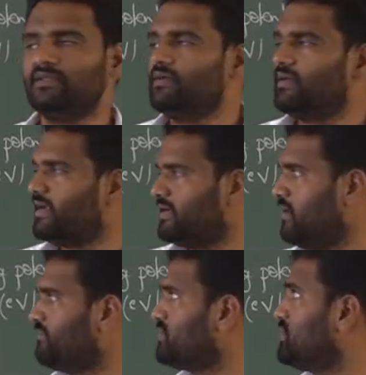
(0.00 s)
Right,
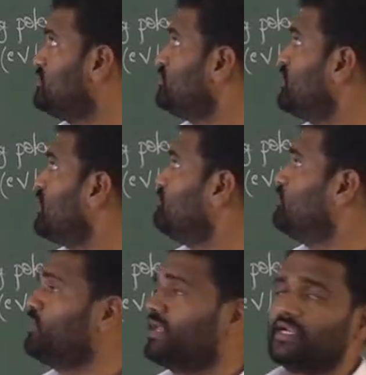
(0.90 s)
after that we have
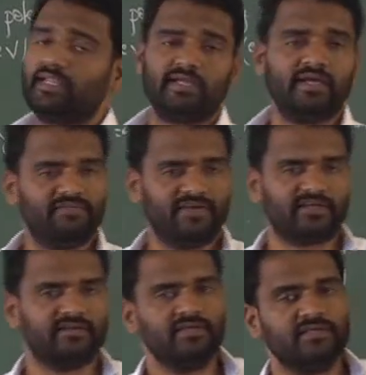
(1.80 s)
photoelectric
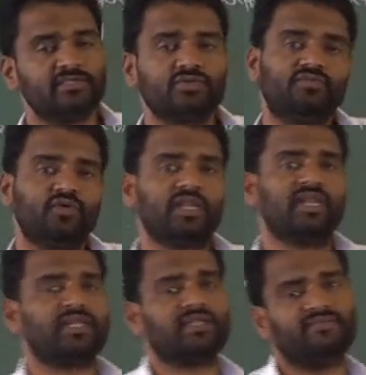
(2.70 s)
effect. So
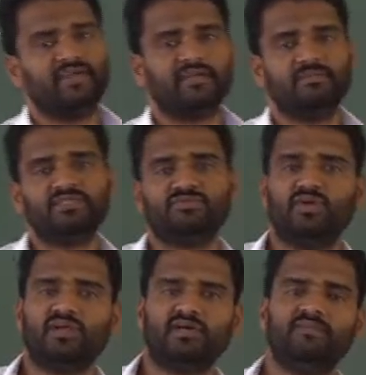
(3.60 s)
photoelectric effect means what?